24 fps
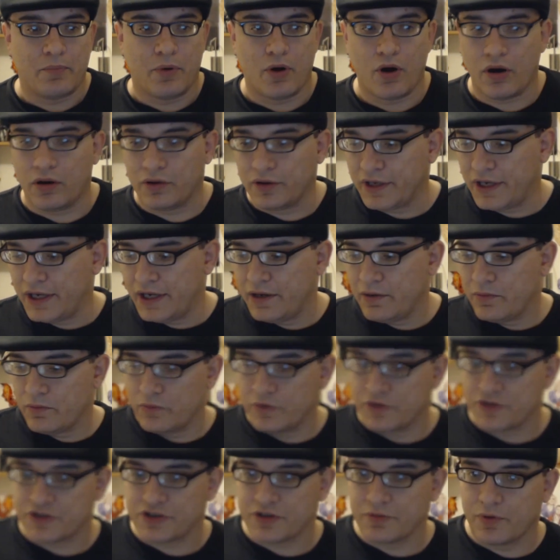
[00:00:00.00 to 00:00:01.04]
Paulie
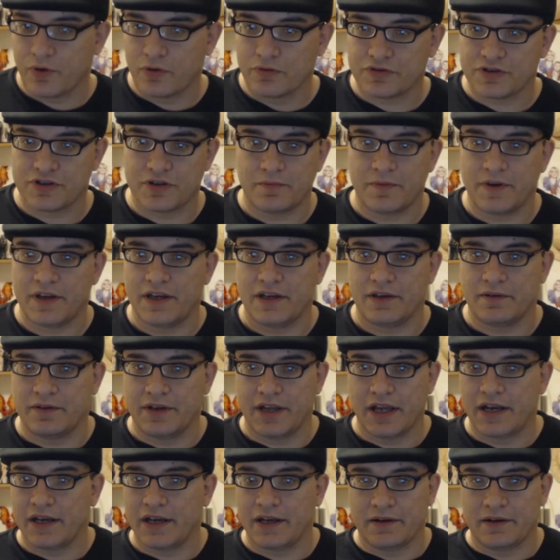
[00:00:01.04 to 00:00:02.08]
was supposed to be
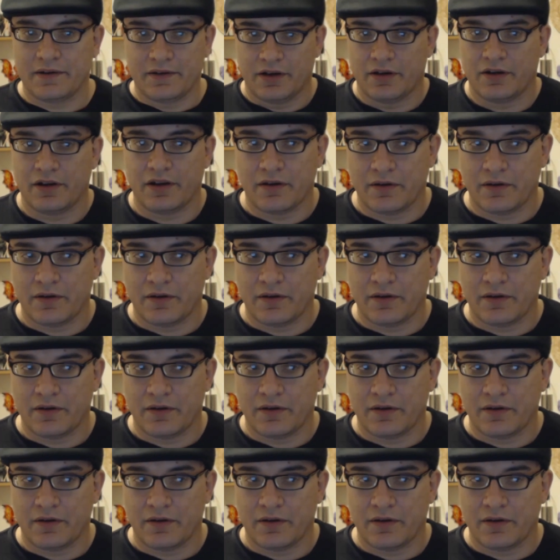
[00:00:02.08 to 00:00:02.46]
getting,